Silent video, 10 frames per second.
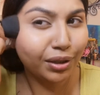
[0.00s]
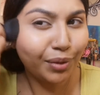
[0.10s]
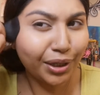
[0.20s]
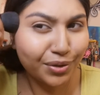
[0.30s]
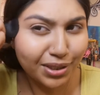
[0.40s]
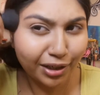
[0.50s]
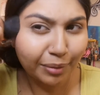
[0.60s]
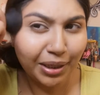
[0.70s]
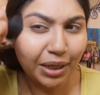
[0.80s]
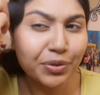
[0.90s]
are you staring
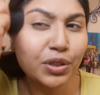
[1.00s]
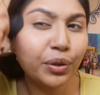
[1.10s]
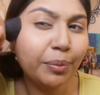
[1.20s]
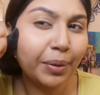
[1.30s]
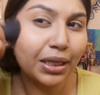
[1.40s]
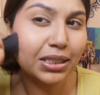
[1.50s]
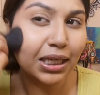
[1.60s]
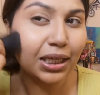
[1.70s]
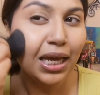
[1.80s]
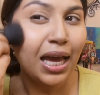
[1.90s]
at me? It was creepy. It's
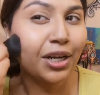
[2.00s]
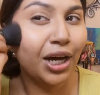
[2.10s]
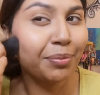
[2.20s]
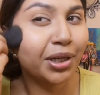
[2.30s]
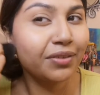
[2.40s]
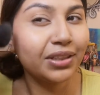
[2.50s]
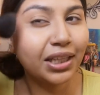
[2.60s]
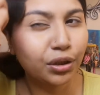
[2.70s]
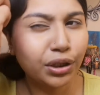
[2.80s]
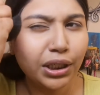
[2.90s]
like, no, I'm not even
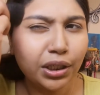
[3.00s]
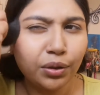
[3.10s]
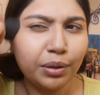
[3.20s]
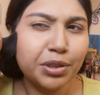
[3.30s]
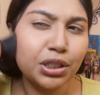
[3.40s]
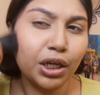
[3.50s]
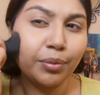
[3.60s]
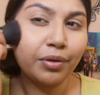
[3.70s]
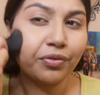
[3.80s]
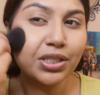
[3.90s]
like looking at you. I'm just talking to
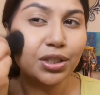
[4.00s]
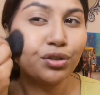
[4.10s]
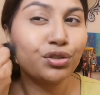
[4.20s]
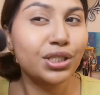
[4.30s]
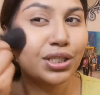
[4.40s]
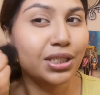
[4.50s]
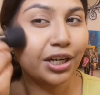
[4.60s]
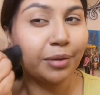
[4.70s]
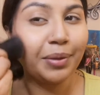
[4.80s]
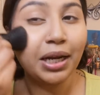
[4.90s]
my friends, and you're just
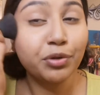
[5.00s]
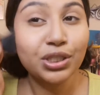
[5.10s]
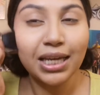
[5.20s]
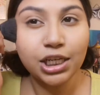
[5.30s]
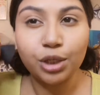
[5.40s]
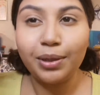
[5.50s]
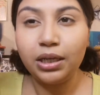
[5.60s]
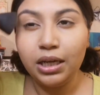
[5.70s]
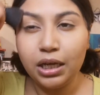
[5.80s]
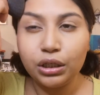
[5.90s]
staring at me. And I would just catch him, and
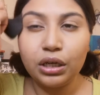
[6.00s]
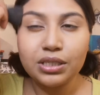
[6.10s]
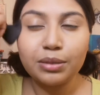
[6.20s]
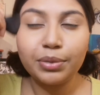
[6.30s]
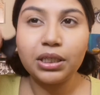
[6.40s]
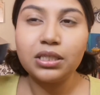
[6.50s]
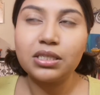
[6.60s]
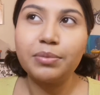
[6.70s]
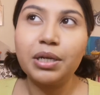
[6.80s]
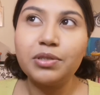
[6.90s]
you know how
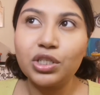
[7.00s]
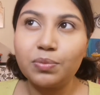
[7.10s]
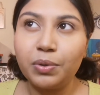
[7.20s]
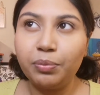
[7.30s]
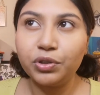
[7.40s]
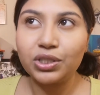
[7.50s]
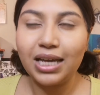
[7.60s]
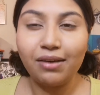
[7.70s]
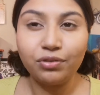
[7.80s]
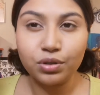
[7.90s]
sometimes just people just
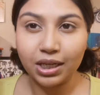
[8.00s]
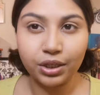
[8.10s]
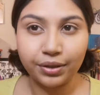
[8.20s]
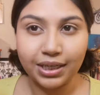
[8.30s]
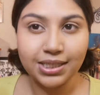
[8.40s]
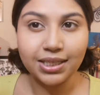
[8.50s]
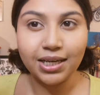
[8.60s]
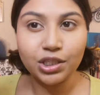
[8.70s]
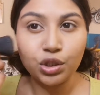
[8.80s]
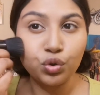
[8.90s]
have those like crazy
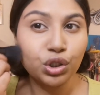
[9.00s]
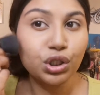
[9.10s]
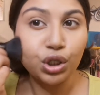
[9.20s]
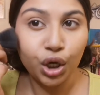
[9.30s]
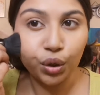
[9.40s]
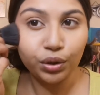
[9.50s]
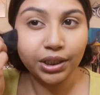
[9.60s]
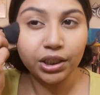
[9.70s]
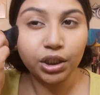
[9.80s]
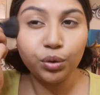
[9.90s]
eyes. You just know,
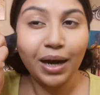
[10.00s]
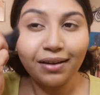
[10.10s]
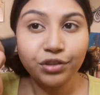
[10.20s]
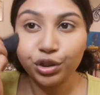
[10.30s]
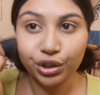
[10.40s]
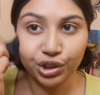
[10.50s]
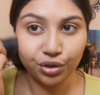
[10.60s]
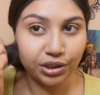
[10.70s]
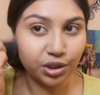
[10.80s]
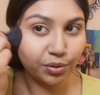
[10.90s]
like, you have to trust
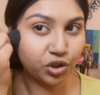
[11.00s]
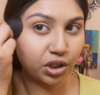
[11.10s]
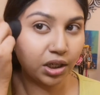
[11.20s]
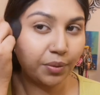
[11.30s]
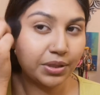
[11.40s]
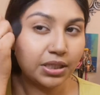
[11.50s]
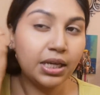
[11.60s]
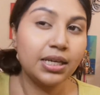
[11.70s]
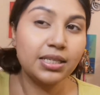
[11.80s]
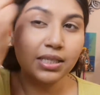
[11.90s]
your intuition and gut when
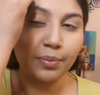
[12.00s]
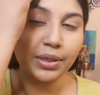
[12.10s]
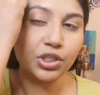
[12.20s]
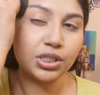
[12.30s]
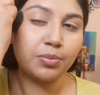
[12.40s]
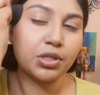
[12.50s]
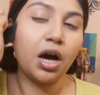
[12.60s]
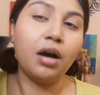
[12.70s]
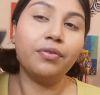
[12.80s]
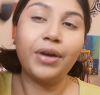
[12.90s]
somebody just seems
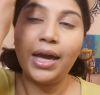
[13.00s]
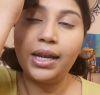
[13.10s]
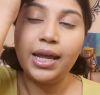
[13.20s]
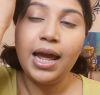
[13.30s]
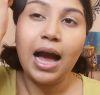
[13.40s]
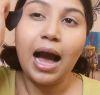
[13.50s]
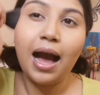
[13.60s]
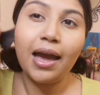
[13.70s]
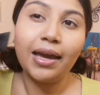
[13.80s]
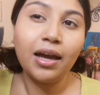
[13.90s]
off. And
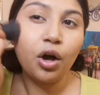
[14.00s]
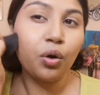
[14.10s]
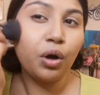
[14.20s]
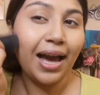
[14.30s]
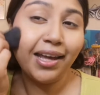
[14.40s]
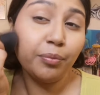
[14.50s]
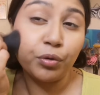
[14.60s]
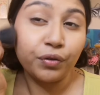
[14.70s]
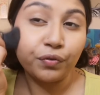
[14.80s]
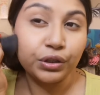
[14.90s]
I had a
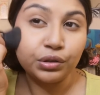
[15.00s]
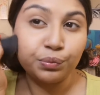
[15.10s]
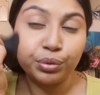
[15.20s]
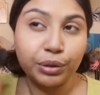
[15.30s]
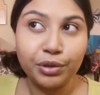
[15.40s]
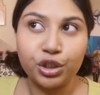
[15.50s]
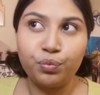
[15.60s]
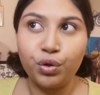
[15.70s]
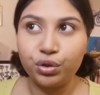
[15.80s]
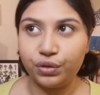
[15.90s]
boyfriend pretty much
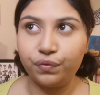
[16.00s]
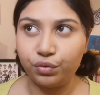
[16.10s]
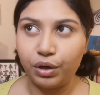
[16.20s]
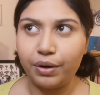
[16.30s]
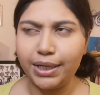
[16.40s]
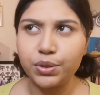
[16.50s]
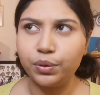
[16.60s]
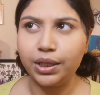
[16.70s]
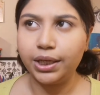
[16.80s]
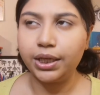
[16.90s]
throughout high
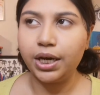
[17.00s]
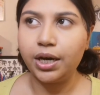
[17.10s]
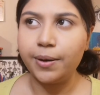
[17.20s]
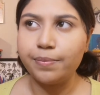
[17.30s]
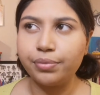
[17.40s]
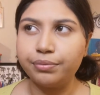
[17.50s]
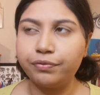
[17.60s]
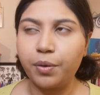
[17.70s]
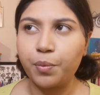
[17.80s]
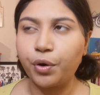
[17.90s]
school, like
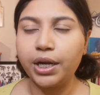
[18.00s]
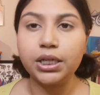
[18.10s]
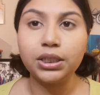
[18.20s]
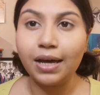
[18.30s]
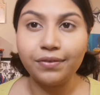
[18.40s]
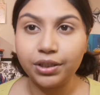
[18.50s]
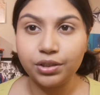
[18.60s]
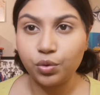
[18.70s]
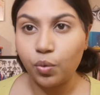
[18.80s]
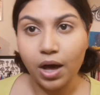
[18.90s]
from grade
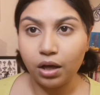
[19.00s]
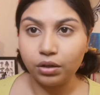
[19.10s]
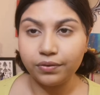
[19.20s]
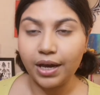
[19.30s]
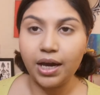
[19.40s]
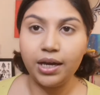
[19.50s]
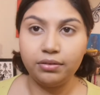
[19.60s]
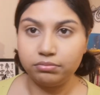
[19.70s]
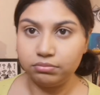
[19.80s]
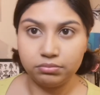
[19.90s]
11, 12,
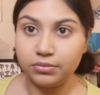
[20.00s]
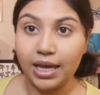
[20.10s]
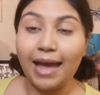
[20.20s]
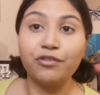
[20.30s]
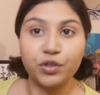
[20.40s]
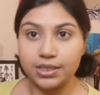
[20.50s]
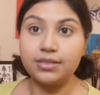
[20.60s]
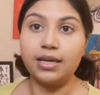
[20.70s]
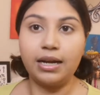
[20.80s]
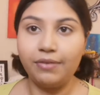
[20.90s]
and ever since
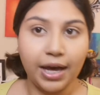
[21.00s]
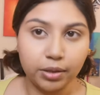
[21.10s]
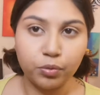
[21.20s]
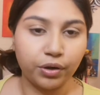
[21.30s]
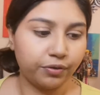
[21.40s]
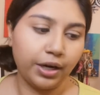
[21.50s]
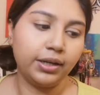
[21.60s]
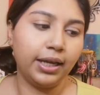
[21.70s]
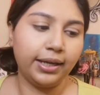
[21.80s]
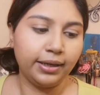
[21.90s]
then I've had a
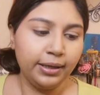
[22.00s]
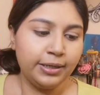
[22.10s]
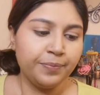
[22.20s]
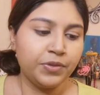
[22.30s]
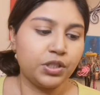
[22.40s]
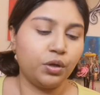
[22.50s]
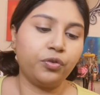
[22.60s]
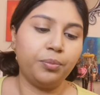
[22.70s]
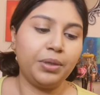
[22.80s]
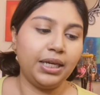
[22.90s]
boyfriend. Like, so
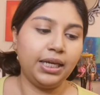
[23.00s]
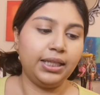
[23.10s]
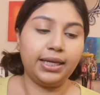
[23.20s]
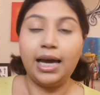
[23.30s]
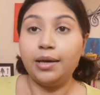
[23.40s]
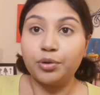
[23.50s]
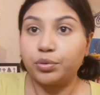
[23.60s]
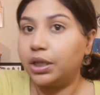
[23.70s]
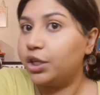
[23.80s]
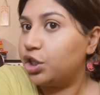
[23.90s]
for me, like, I am a
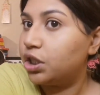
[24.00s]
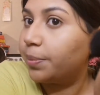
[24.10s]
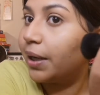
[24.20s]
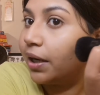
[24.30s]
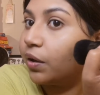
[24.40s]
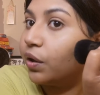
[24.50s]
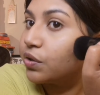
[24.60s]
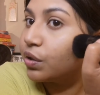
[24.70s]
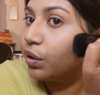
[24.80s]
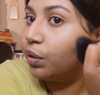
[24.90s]
relationship kind of girl.
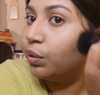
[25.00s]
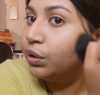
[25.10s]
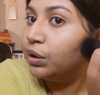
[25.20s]
So